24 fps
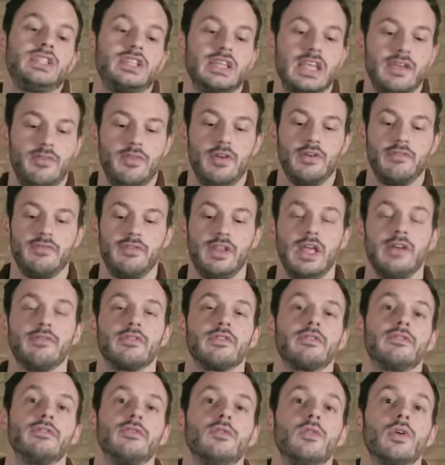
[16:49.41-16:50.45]
to give you a
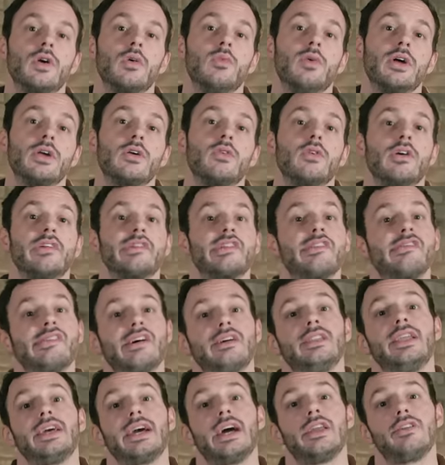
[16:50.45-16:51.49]
flavor for what chorus can
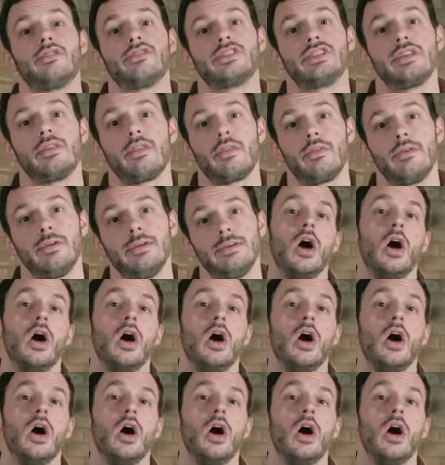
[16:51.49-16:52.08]
sound like on your synth.